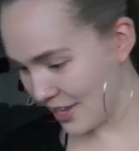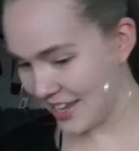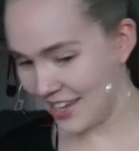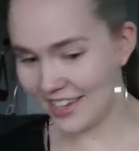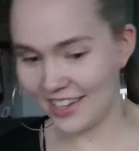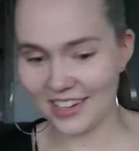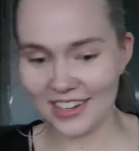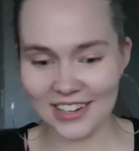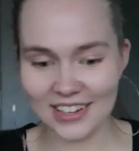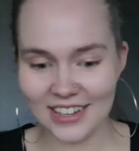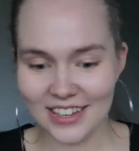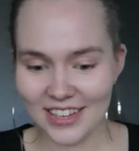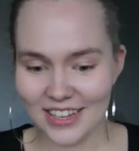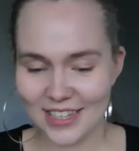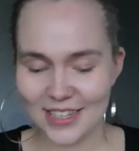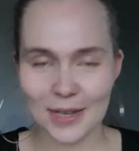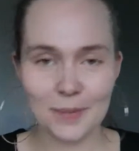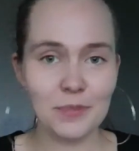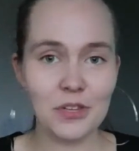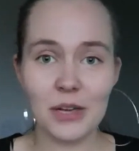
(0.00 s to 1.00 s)
and
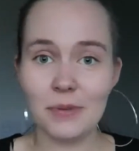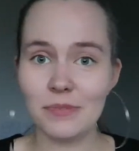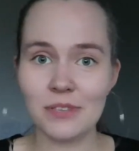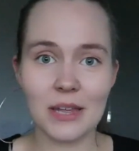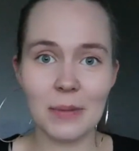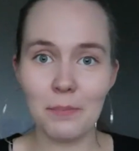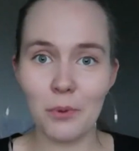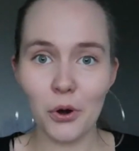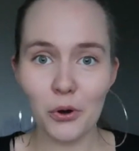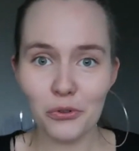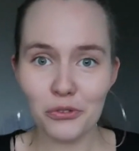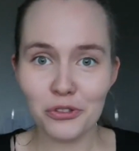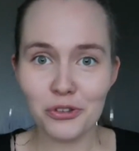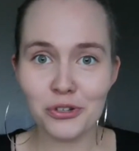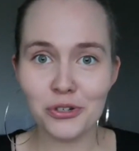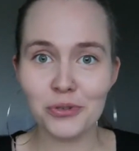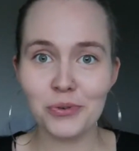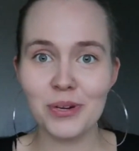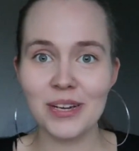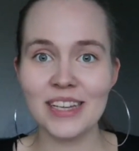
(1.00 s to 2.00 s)
sometimes they both
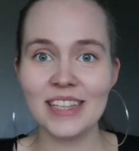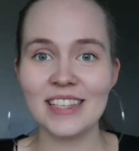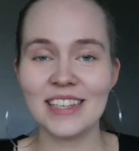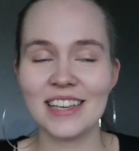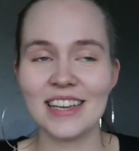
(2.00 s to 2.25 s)
do it,